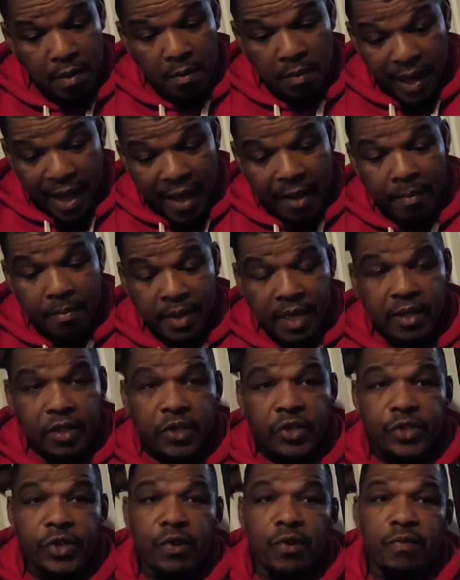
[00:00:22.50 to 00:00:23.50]
black men
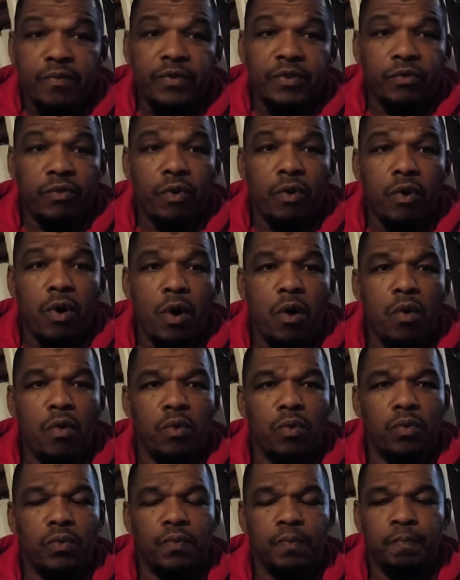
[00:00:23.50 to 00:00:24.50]
deserve to grow
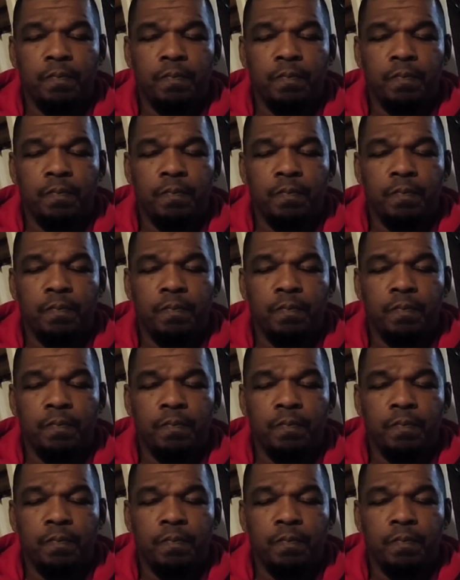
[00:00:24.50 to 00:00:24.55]
old.